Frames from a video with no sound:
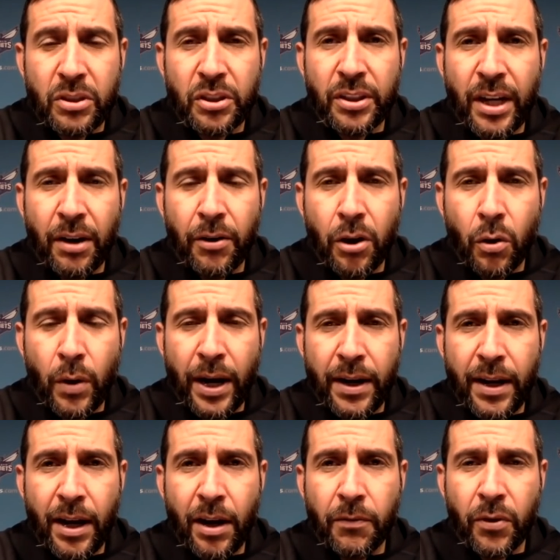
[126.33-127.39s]
scenario right
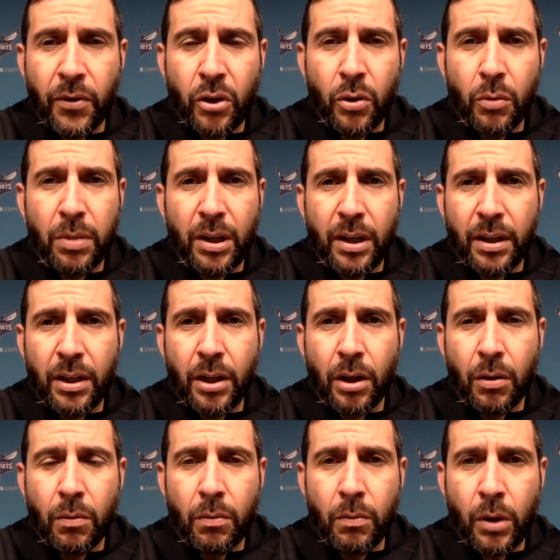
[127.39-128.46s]
now for you, but, you
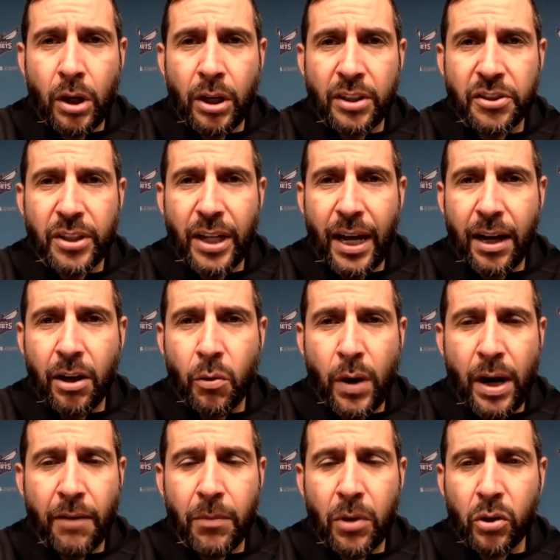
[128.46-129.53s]
know, we're going to stagger.
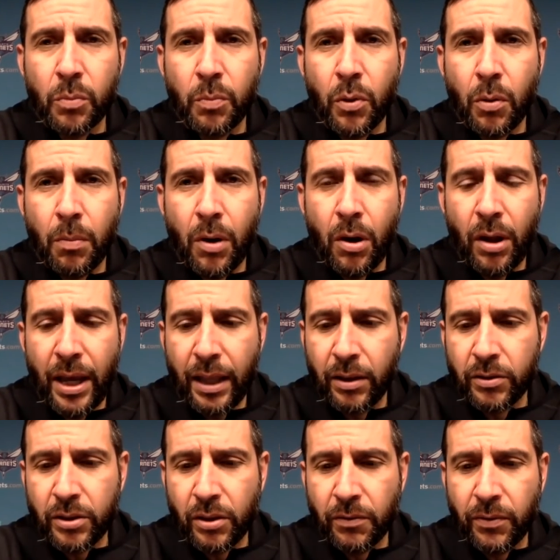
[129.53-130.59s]
We're going to have multiple ball
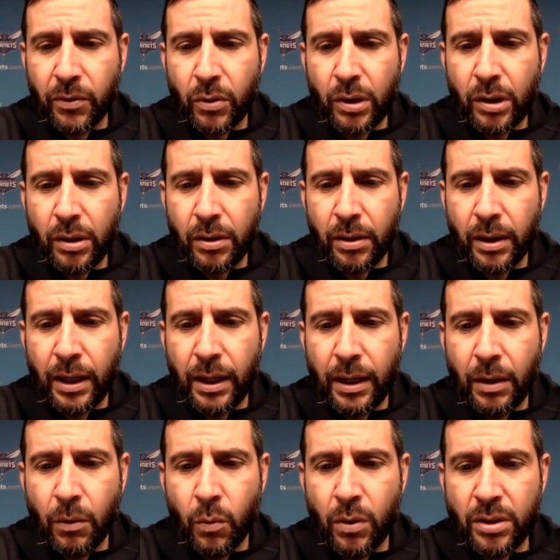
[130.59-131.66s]
handlers on the floor
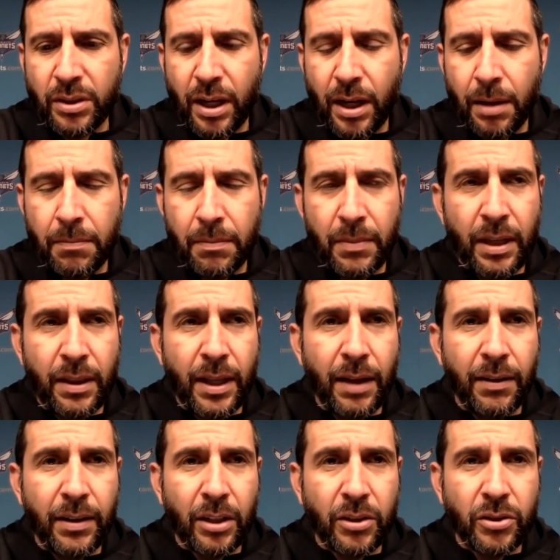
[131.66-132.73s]
at, at one time, and
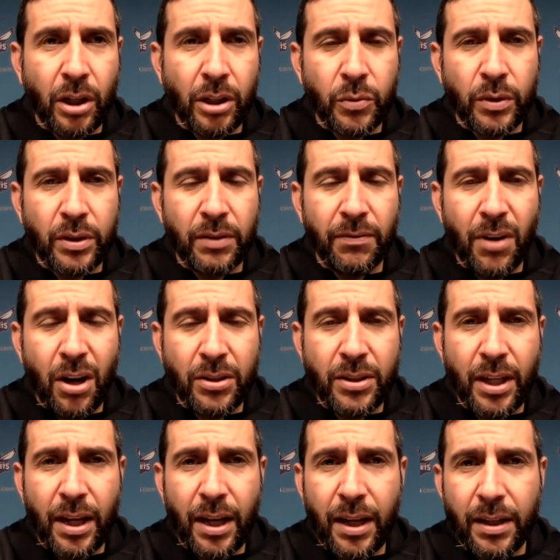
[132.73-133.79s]
that, that starts with
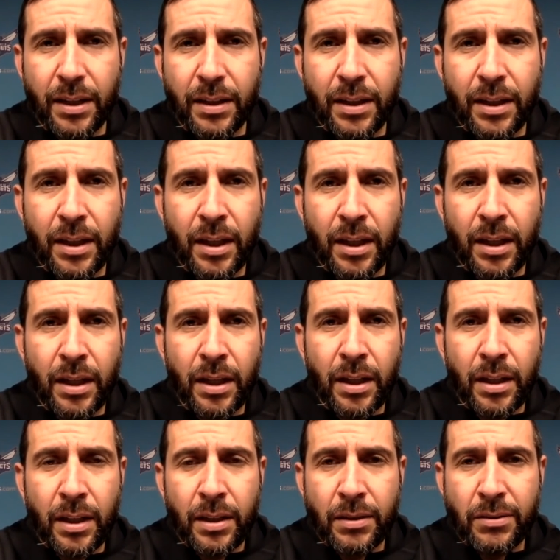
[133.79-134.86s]
Devonte' and
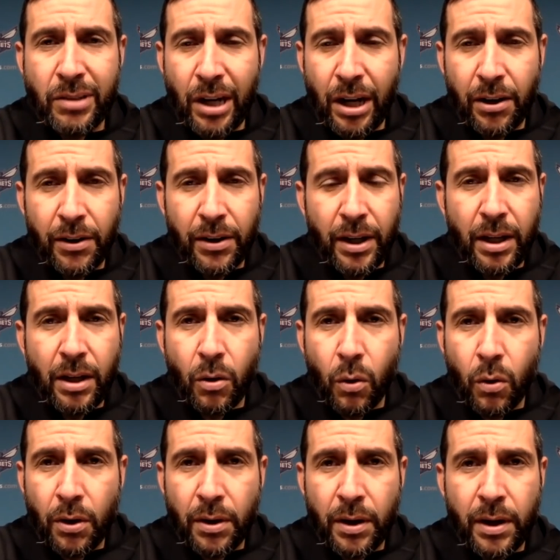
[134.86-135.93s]
Terry,
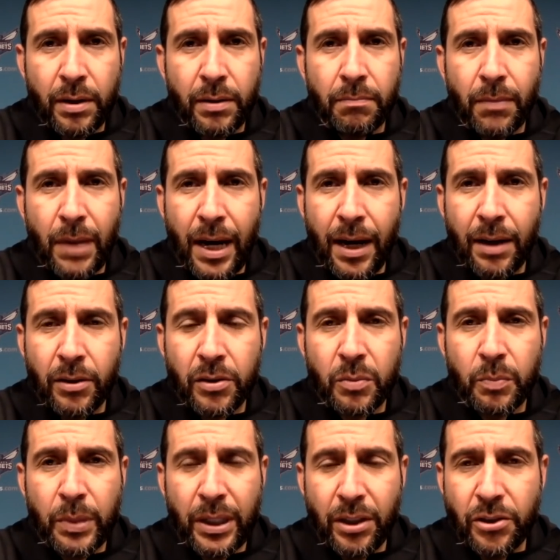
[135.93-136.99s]
Gordon,
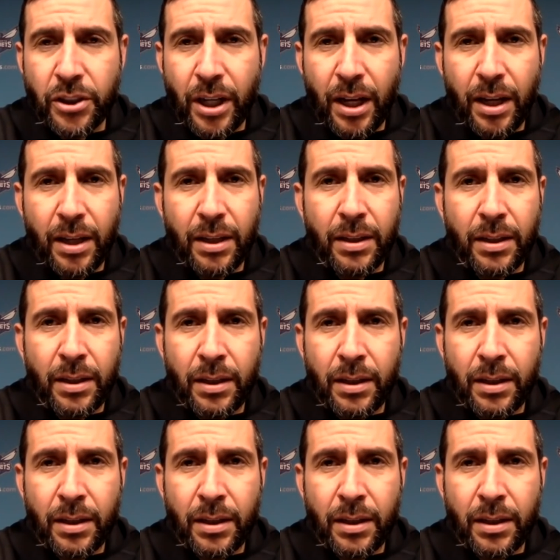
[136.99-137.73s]
Miles, P J,